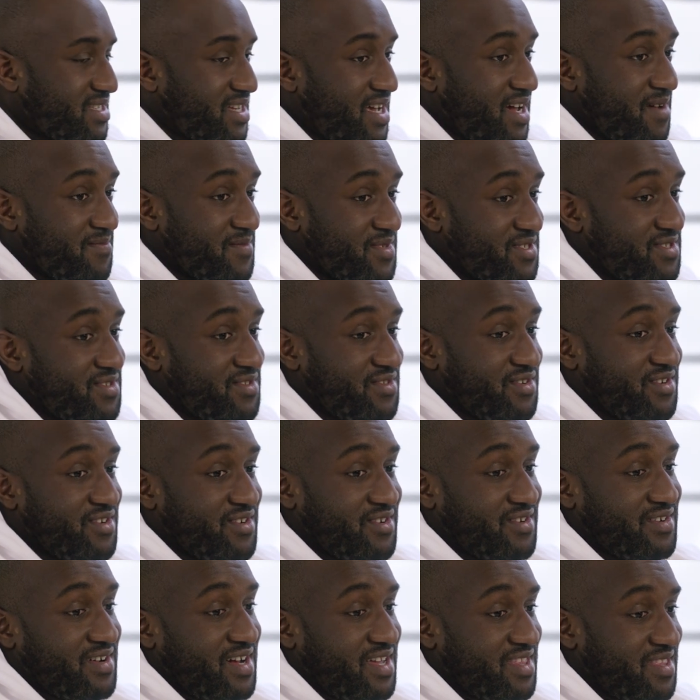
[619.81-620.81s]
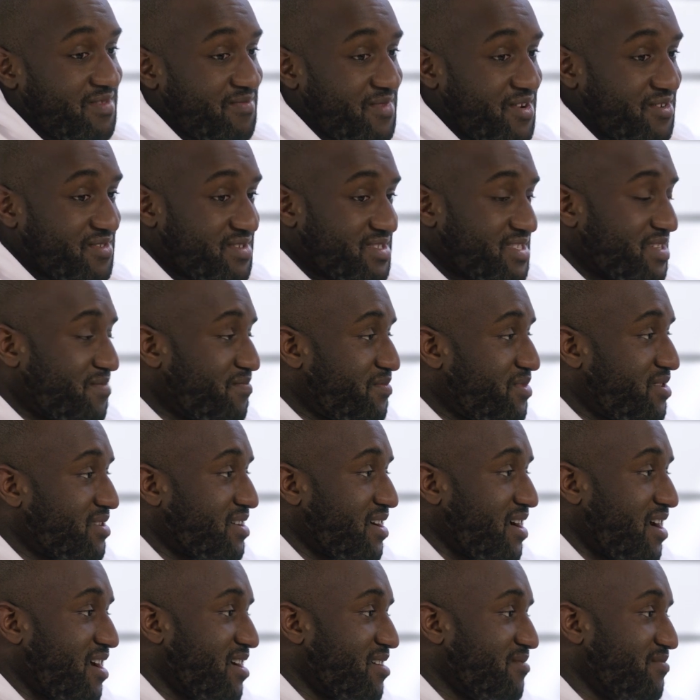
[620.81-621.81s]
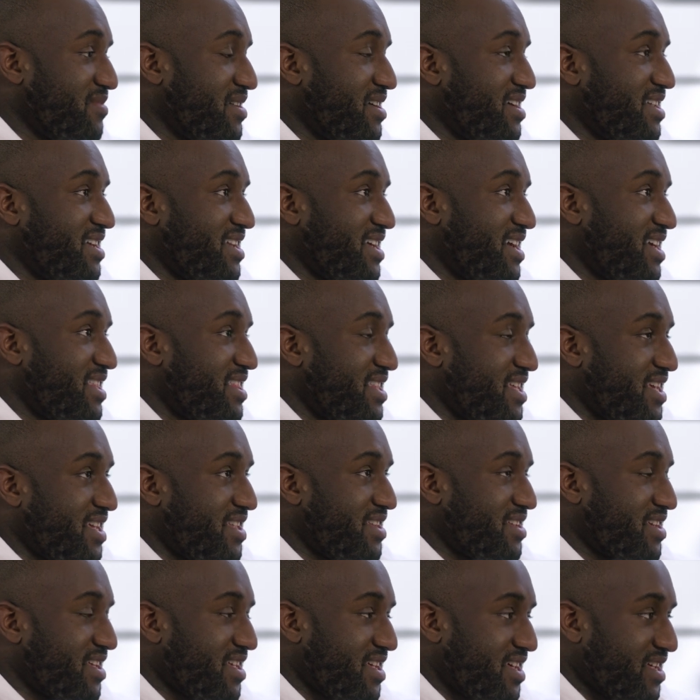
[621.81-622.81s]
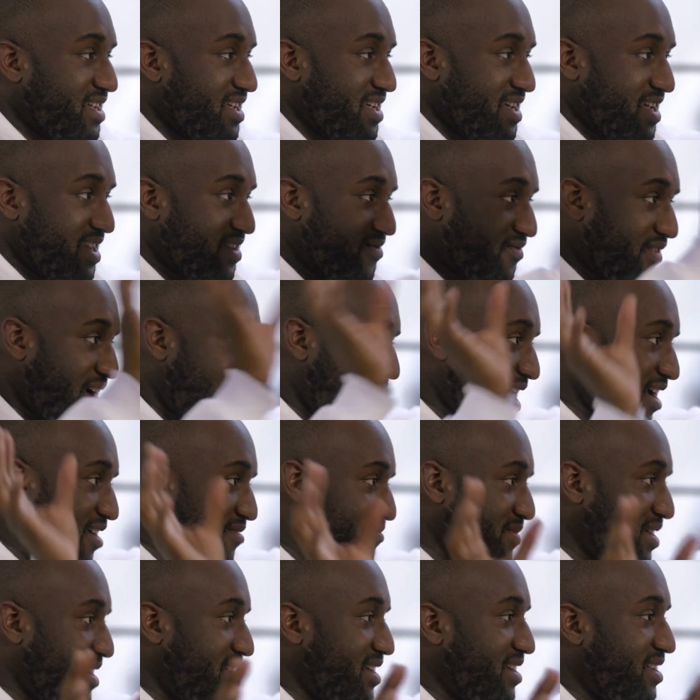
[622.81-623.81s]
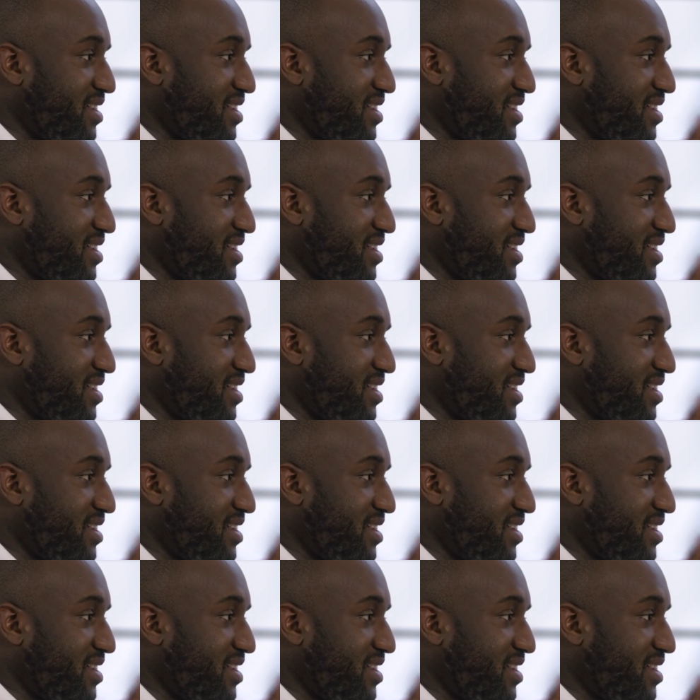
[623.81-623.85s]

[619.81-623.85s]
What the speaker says: comes through on the most simple garment in the environment.